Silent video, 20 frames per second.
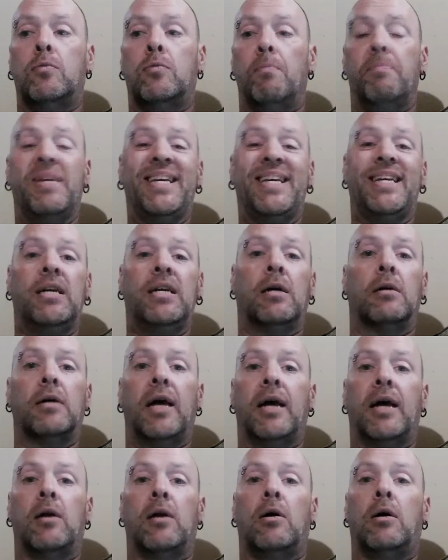me
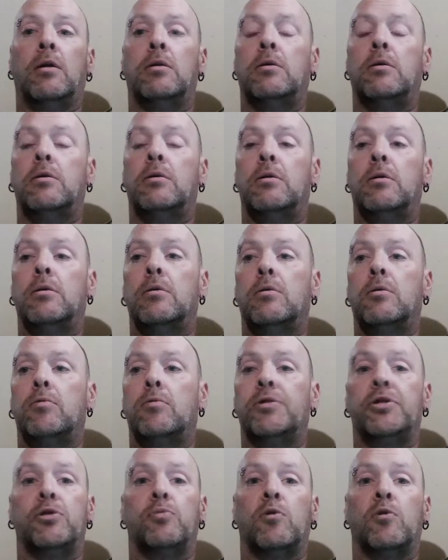at all,
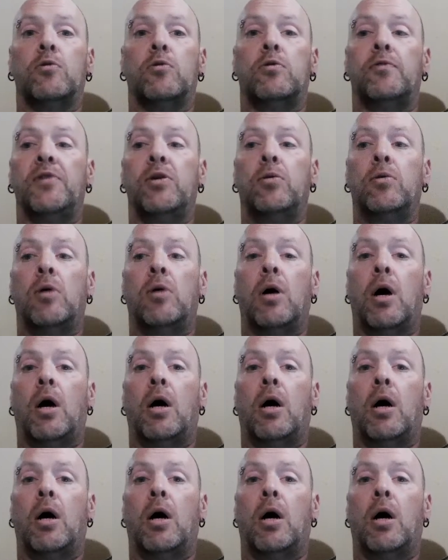which is most of you,